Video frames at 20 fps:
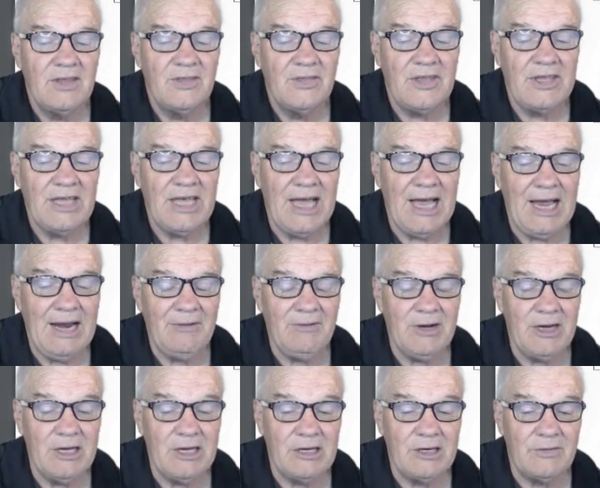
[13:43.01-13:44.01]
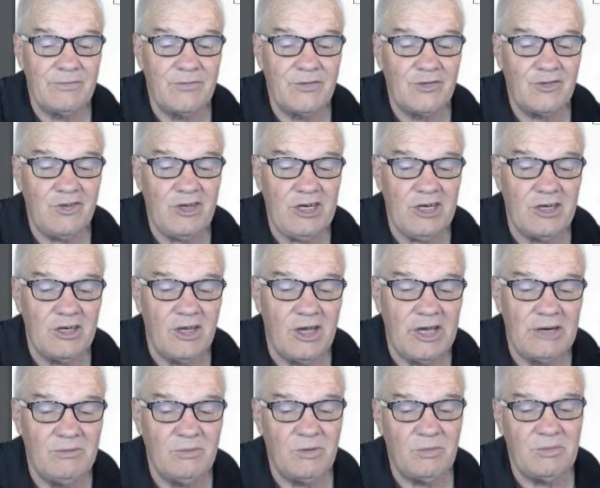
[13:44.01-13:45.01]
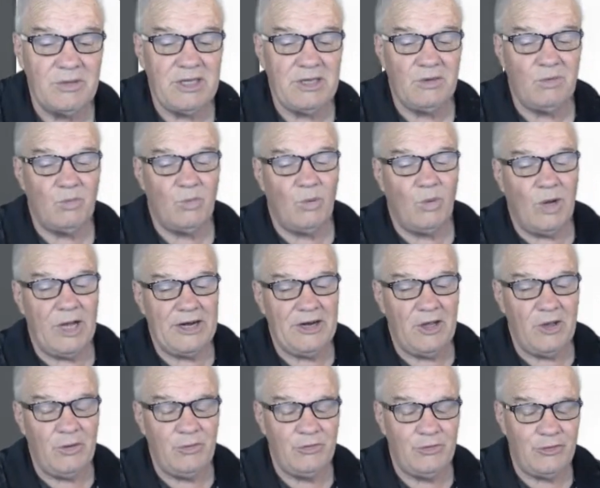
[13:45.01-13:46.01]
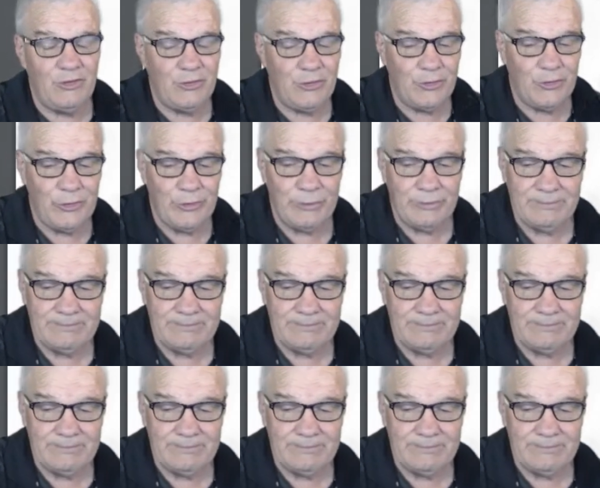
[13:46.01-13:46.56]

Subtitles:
the RL of the centre line will be 102.